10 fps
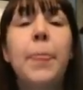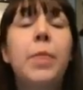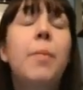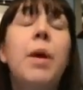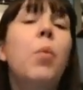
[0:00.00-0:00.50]

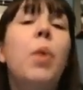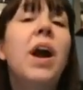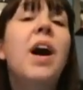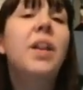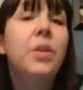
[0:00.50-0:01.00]
No matter
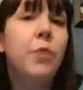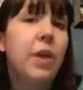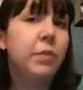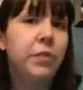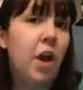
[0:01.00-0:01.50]
what kind of
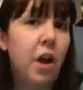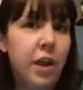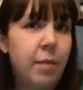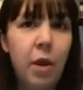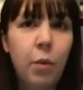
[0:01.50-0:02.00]
wave we're
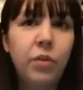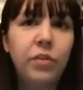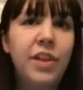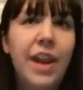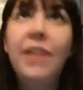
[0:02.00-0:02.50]
talking about, whether
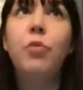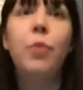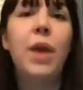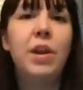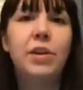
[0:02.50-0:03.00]
it's an
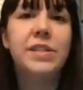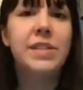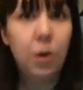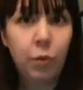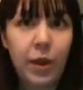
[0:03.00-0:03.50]
X-ray or a
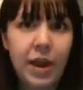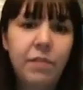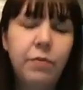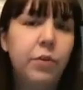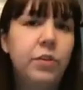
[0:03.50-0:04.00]
sound
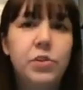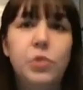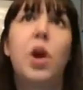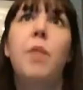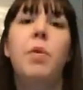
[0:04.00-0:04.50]
wave or a
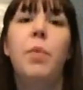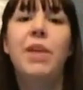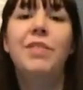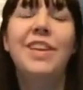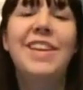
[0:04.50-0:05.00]
tsunami
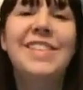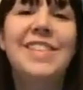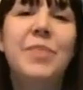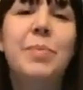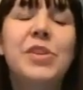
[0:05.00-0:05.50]
wave like you
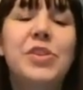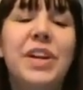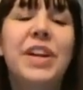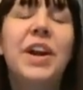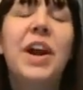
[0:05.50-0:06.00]
see in the
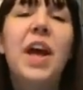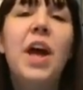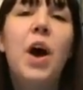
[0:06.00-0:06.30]
picture here,